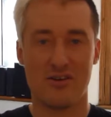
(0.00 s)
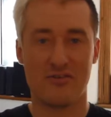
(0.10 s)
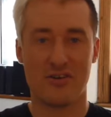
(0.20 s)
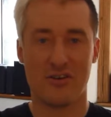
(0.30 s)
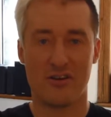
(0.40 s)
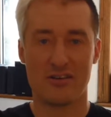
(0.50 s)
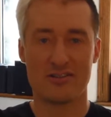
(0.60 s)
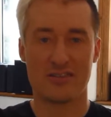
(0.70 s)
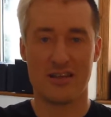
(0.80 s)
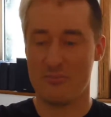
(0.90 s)
of
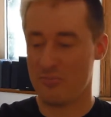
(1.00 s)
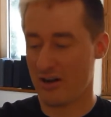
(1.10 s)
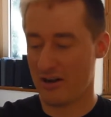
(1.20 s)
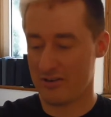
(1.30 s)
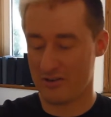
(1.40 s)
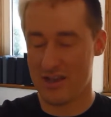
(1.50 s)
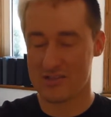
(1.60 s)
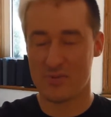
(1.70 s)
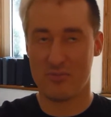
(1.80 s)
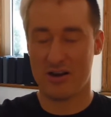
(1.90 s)
course, a part, or has
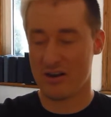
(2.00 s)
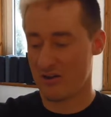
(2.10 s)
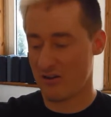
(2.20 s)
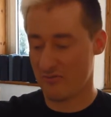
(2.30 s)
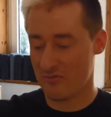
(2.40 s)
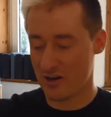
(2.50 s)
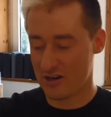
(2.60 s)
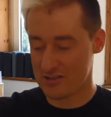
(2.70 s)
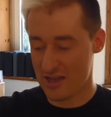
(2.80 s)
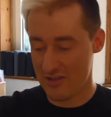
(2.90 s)
been a part of
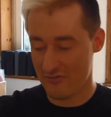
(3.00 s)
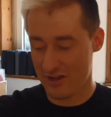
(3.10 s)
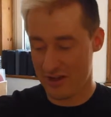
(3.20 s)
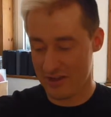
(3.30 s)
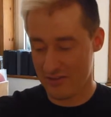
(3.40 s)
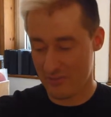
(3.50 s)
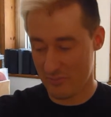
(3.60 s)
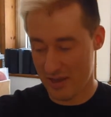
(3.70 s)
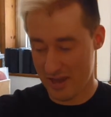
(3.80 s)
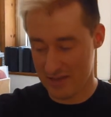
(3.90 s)
Rockers Hi-Fi in the
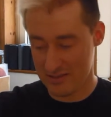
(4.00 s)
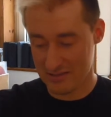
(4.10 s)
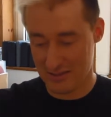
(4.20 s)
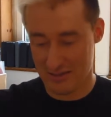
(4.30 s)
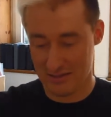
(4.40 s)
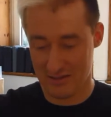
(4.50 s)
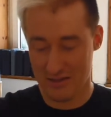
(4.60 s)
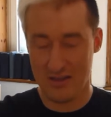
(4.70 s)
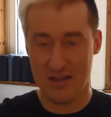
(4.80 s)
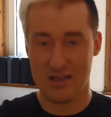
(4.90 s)
past, and
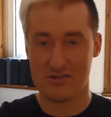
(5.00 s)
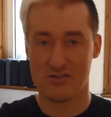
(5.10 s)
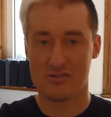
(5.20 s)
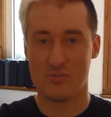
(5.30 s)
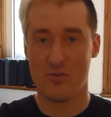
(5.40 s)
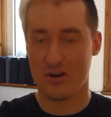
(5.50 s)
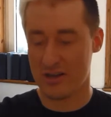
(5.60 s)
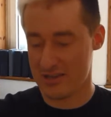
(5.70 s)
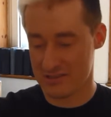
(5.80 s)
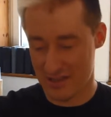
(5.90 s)
has also worked
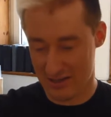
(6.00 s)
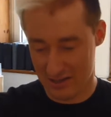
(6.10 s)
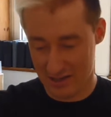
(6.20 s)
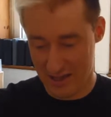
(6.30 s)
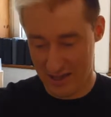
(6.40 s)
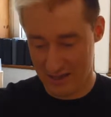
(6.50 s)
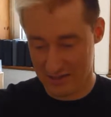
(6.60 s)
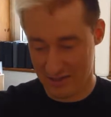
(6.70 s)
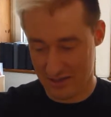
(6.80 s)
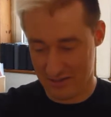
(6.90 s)
as Lightning
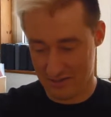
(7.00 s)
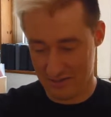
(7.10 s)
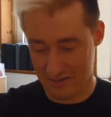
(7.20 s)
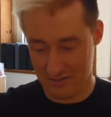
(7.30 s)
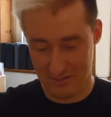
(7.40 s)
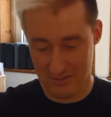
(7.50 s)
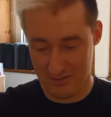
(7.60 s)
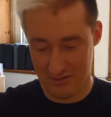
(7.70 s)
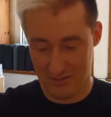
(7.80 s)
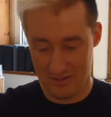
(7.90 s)
Head and
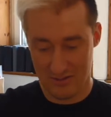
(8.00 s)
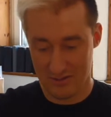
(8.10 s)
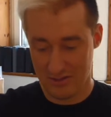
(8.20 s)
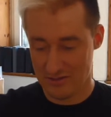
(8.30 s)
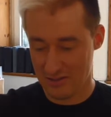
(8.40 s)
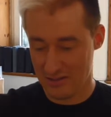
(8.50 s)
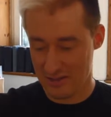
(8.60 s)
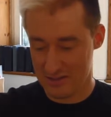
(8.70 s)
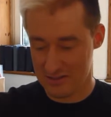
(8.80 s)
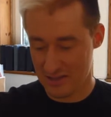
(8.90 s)

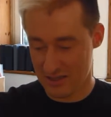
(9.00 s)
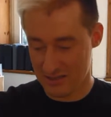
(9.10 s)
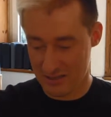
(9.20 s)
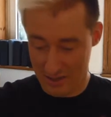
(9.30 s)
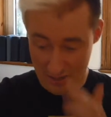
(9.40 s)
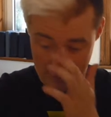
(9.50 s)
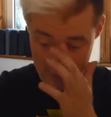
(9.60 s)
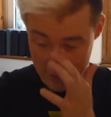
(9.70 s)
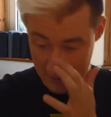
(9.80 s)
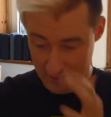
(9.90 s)
Dandelion Set and
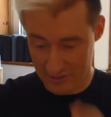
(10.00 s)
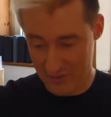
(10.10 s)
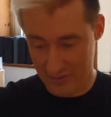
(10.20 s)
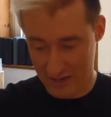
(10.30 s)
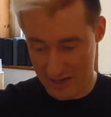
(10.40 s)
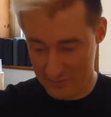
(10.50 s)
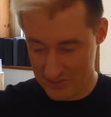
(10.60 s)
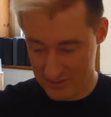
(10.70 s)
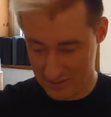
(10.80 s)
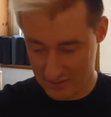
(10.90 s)
other
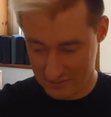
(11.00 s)
names.